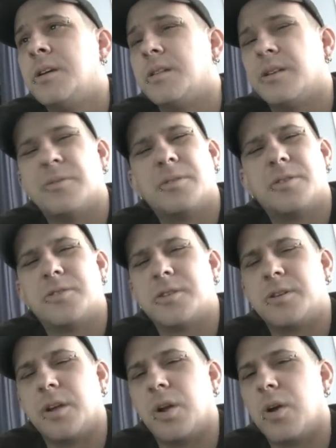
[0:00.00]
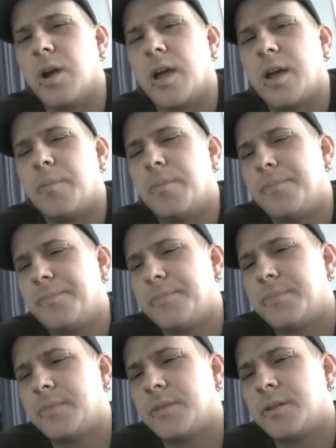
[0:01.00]
They really shouldn't grab.
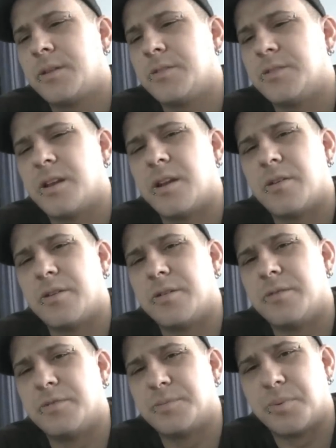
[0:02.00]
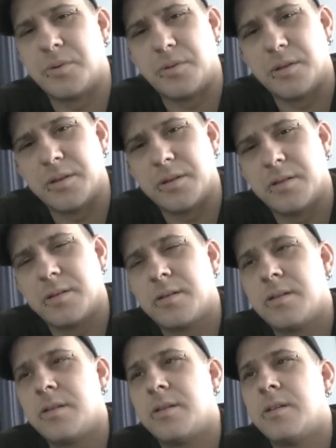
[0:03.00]
We said how it was pulling.
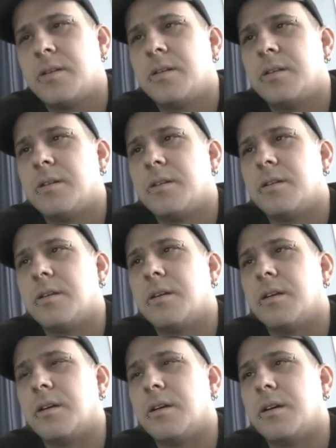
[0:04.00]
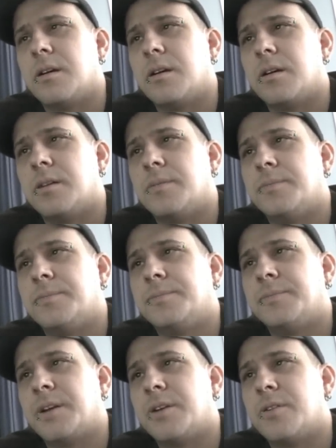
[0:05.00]
I
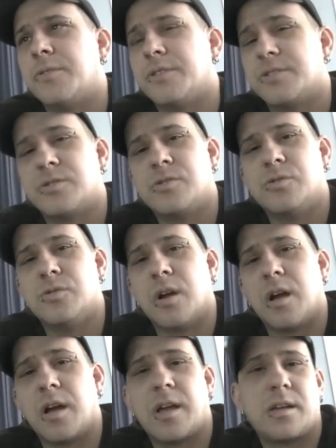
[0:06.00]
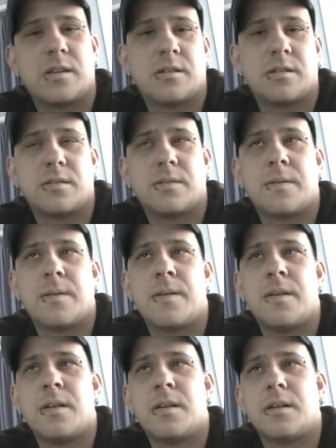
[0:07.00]
don't know if it's too dry.
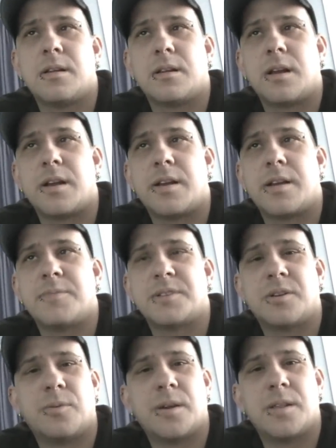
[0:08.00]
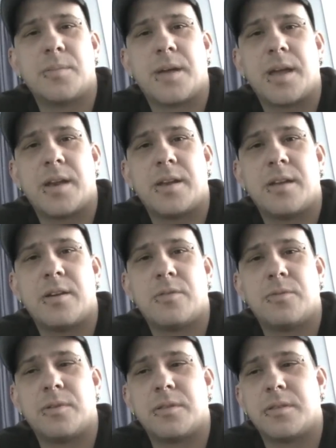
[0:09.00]
A lot of times I'll wet the pad
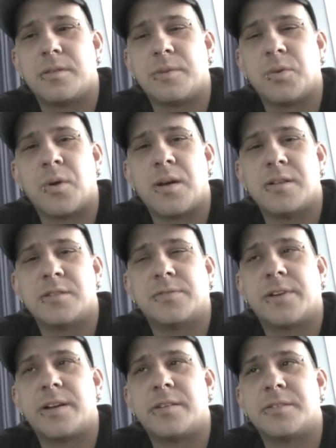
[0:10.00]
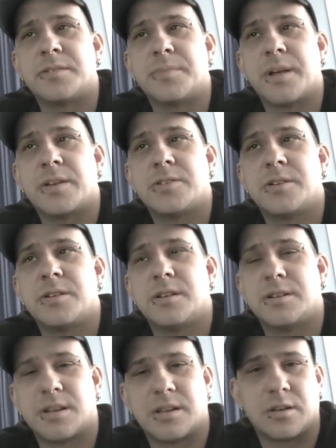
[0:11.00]
down with Meguiar's Final Inspection.
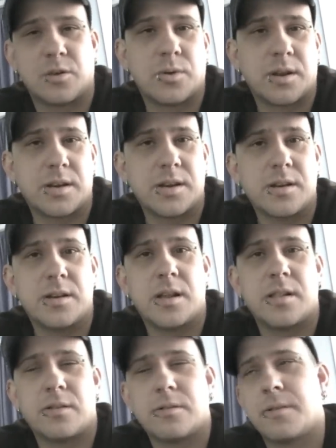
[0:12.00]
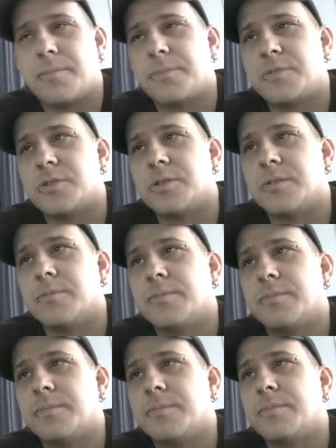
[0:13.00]
It's like a quick detailer. I'm sure you
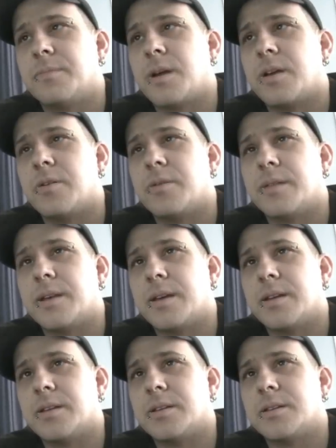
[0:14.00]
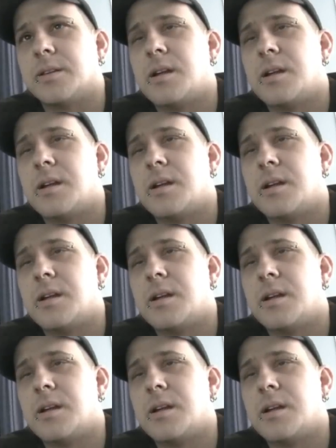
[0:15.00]
might know what that is.